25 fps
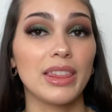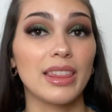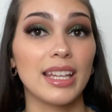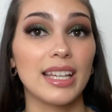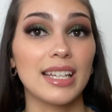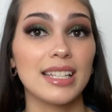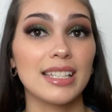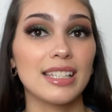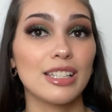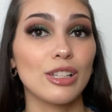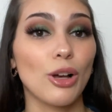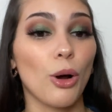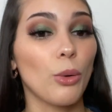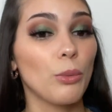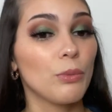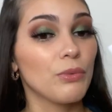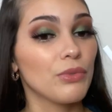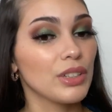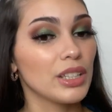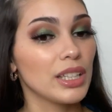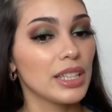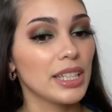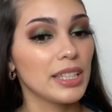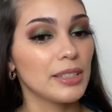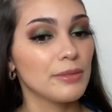this.
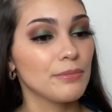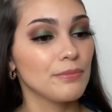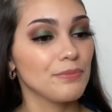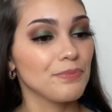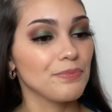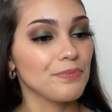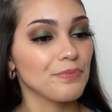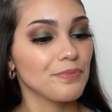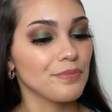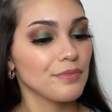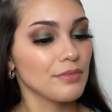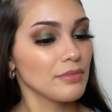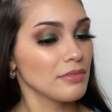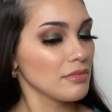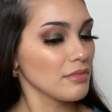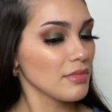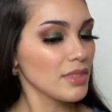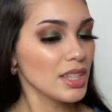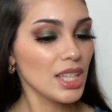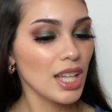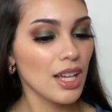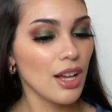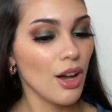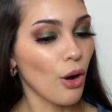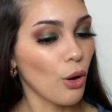Hopefully
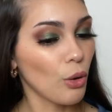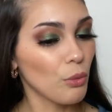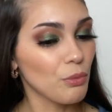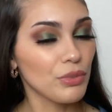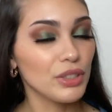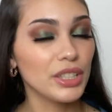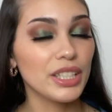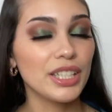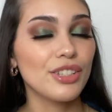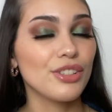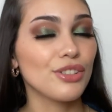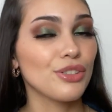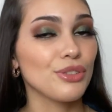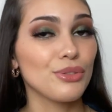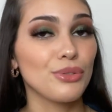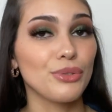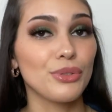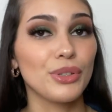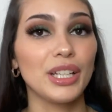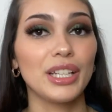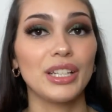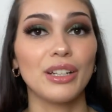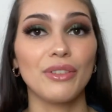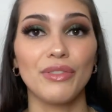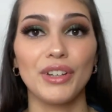soon
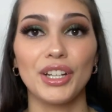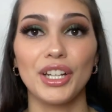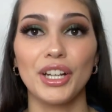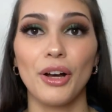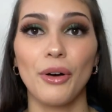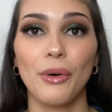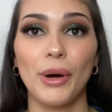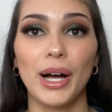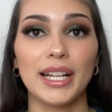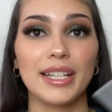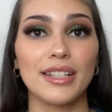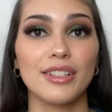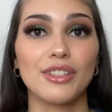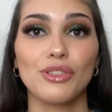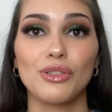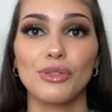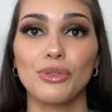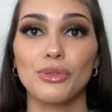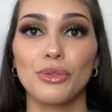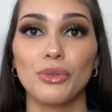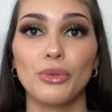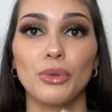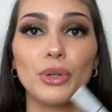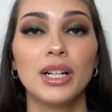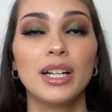in a video, I can
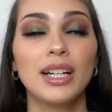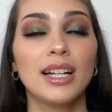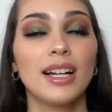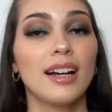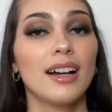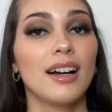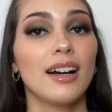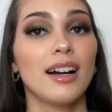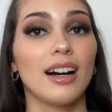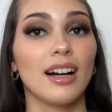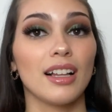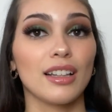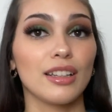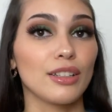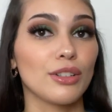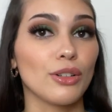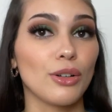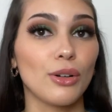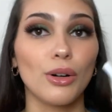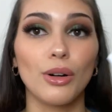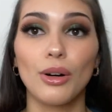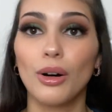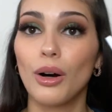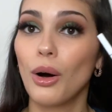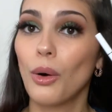do a
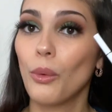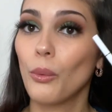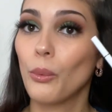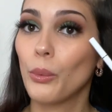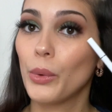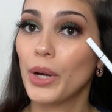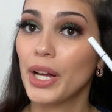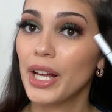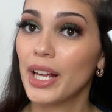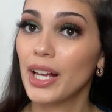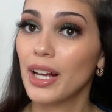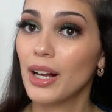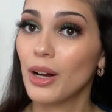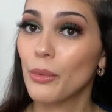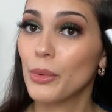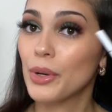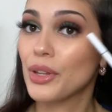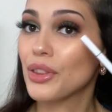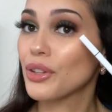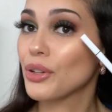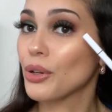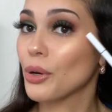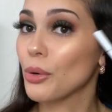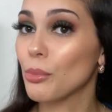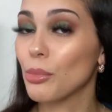little wing
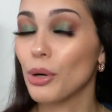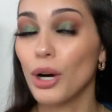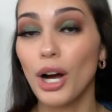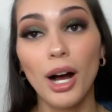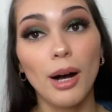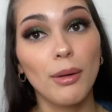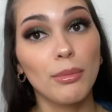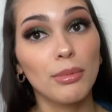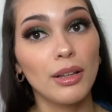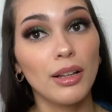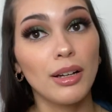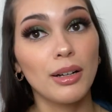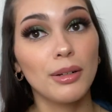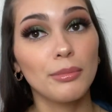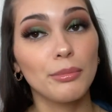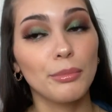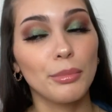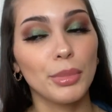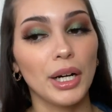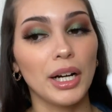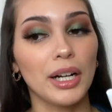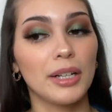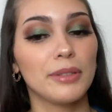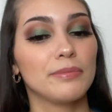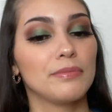with no problem,
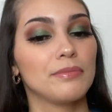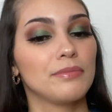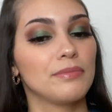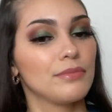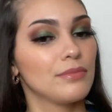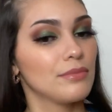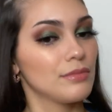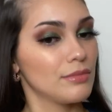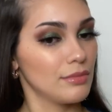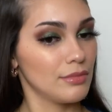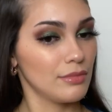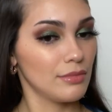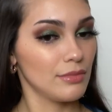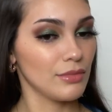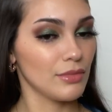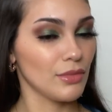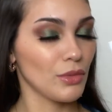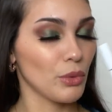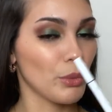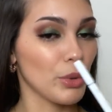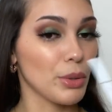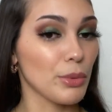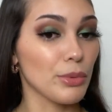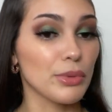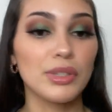but
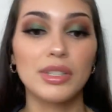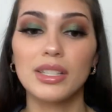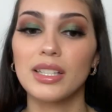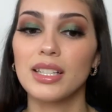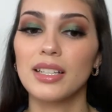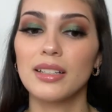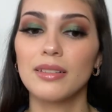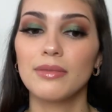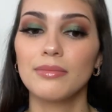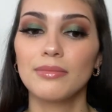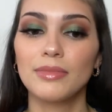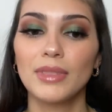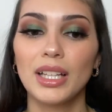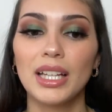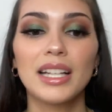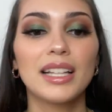we will see.